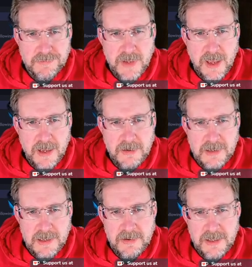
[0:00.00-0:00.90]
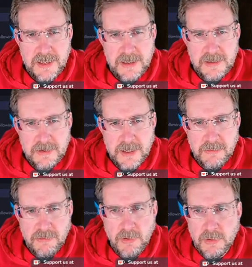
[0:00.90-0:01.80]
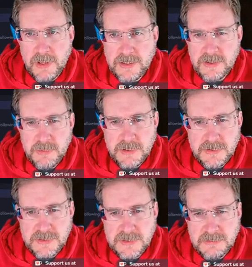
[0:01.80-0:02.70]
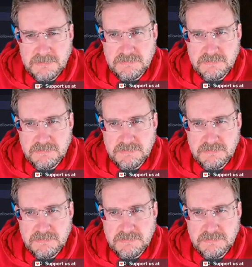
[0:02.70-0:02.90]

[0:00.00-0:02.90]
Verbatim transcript: And you click on here and you can roll attributes.